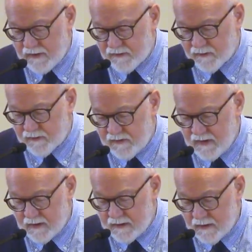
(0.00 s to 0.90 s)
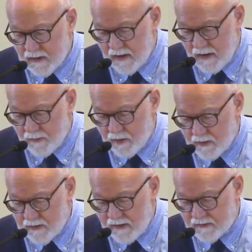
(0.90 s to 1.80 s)
for sin are
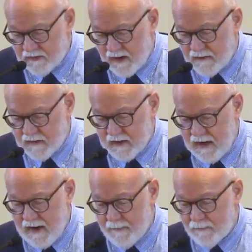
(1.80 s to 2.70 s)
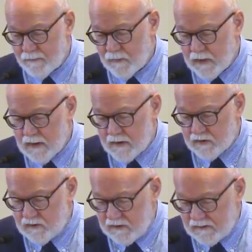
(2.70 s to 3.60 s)
burned outside the camp. So
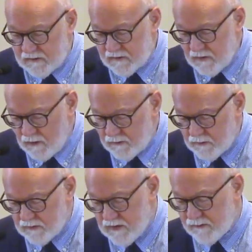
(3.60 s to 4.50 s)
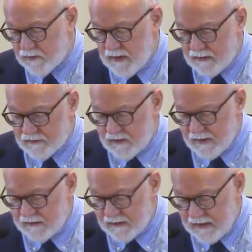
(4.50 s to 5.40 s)
Jesus also suffered
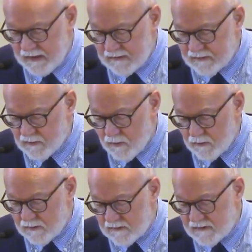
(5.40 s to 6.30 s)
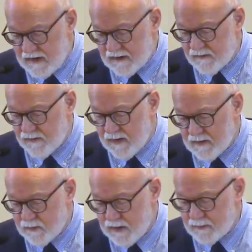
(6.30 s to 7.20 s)
outside the gate in order to sanctify the
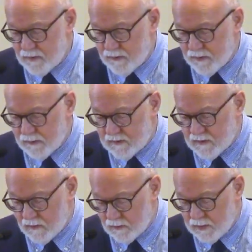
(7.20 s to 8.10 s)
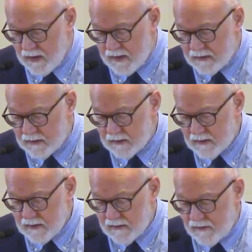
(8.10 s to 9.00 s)
people through his own blood.
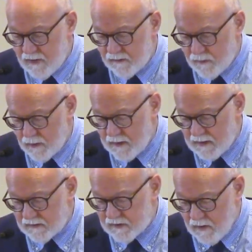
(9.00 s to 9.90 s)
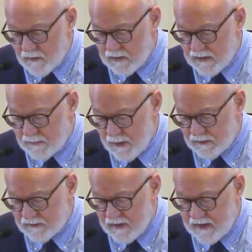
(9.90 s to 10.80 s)
Therefore, let us go to him
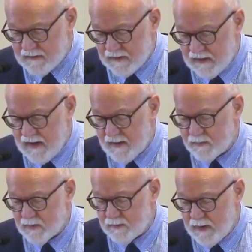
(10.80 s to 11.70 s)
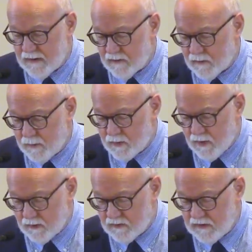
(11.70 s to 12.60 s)
outside the camp and bear the
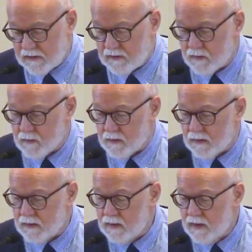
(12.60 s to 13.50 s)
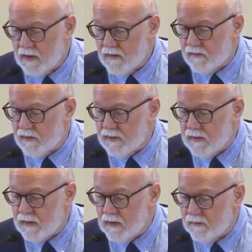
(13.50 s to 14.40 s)
reproach he endured. For,
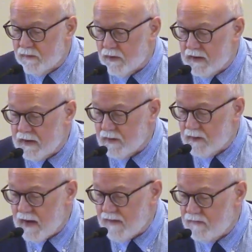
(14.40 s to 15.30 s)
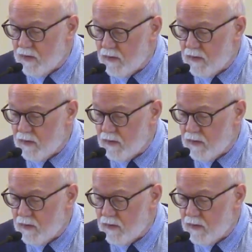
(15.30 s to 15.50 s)
for here we have no